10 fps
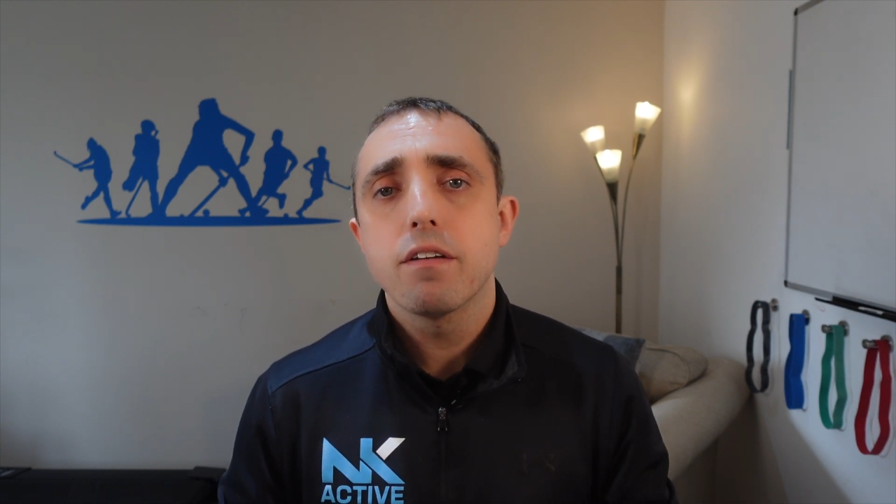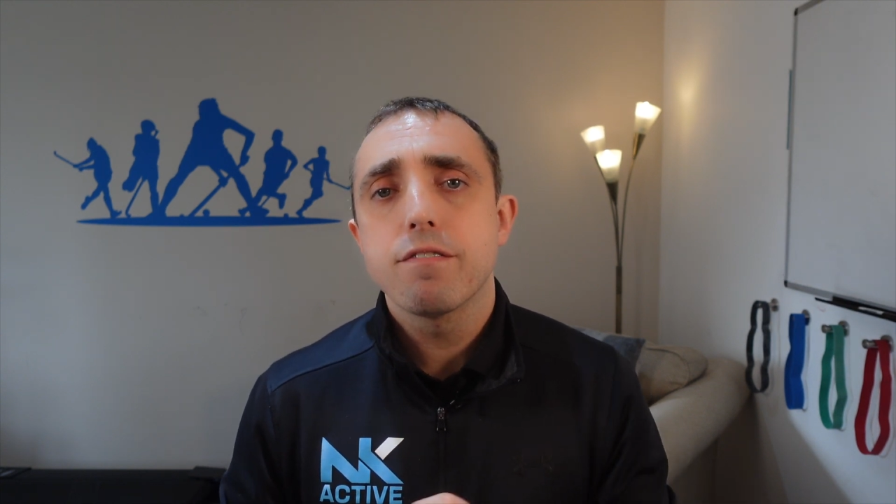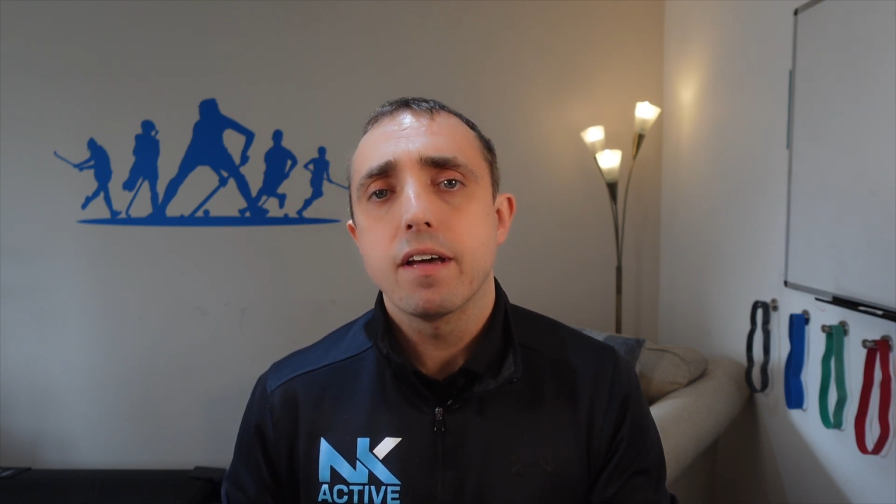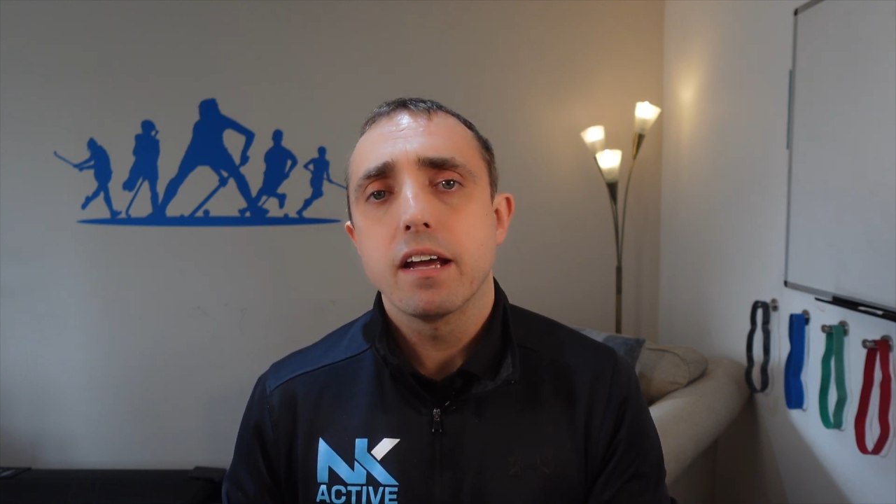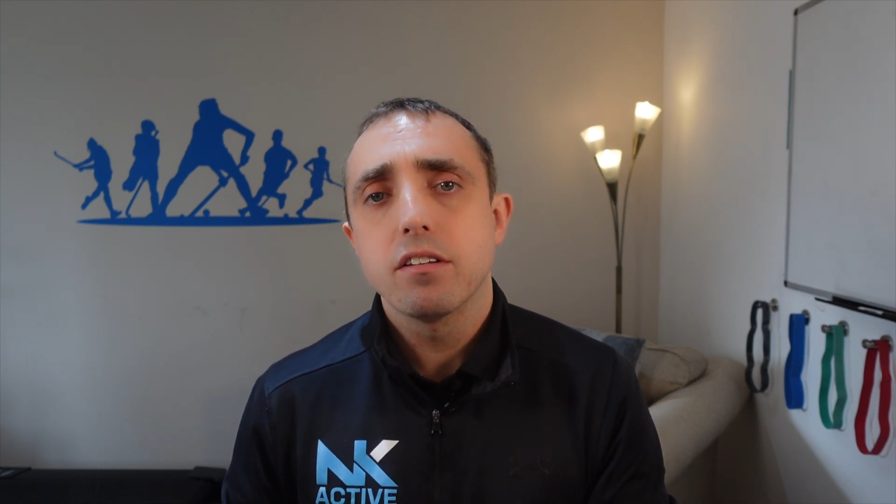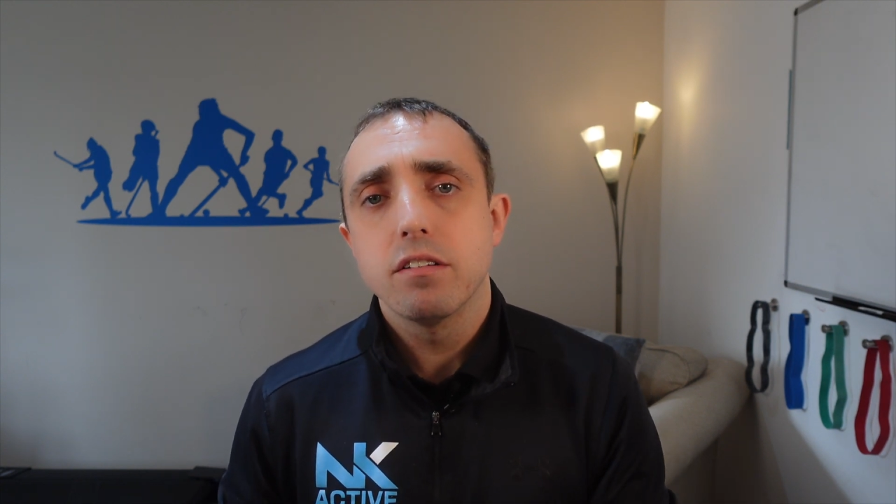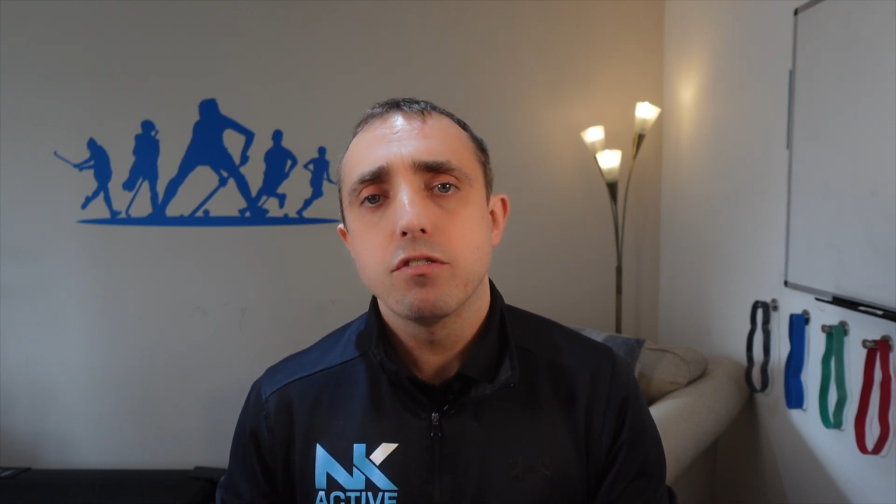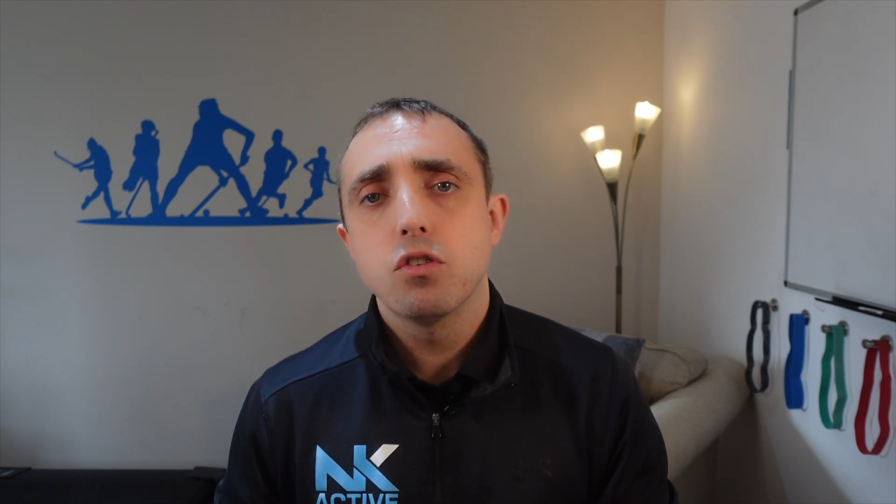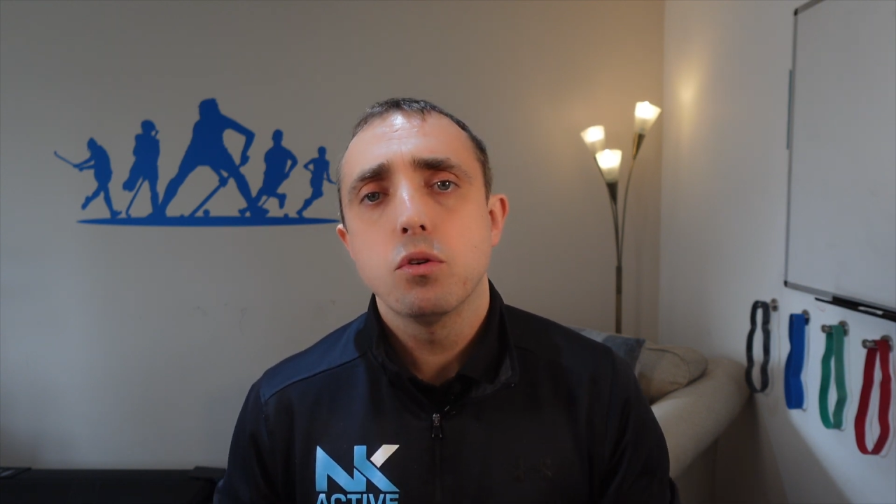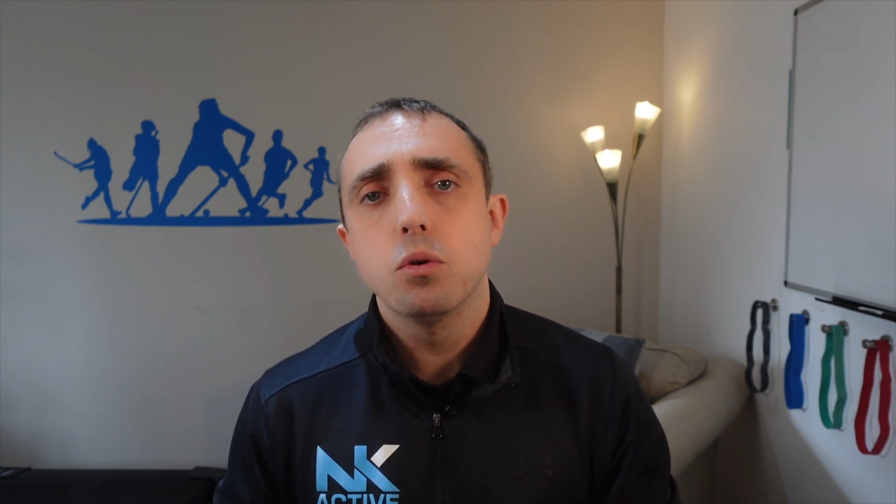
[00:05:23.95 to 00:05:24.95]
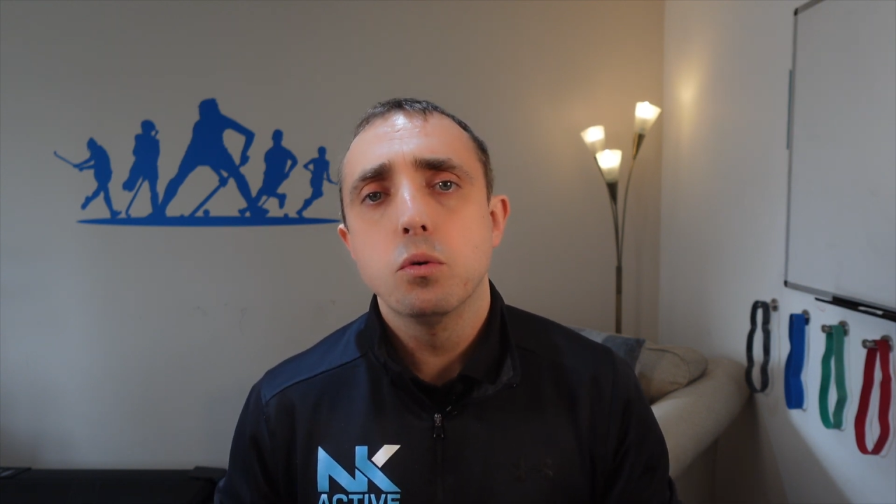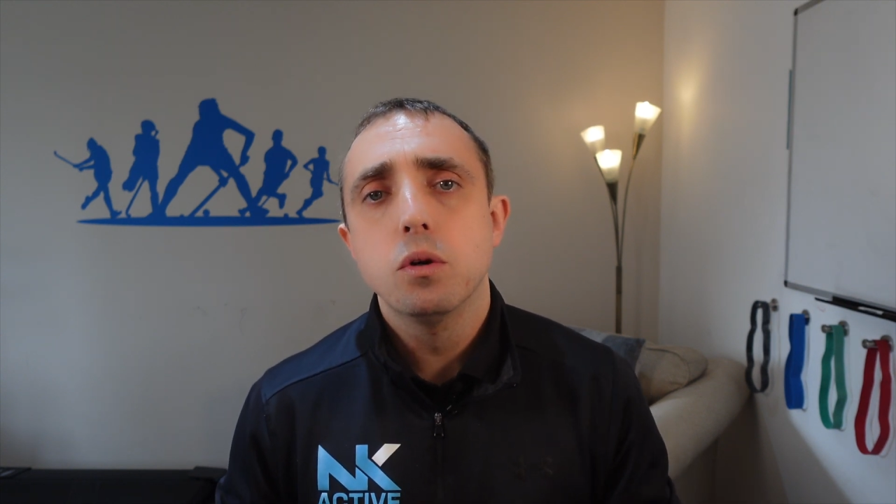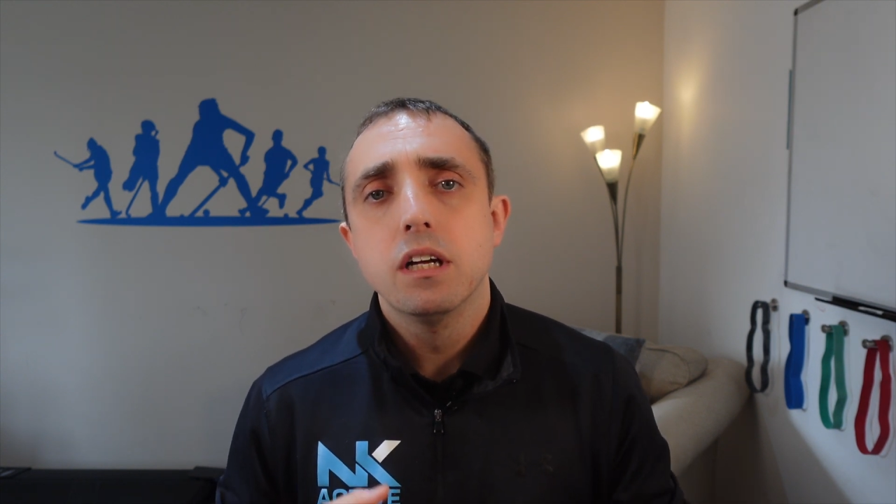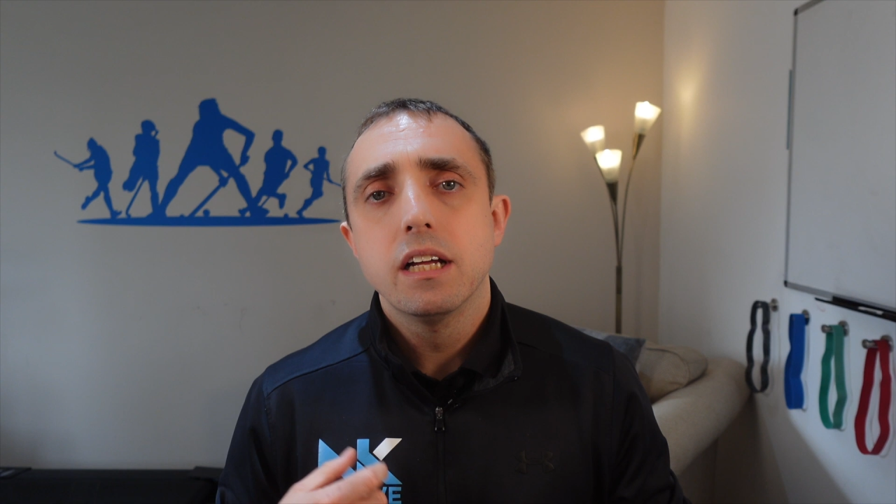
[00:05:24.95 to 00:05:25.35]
effective tool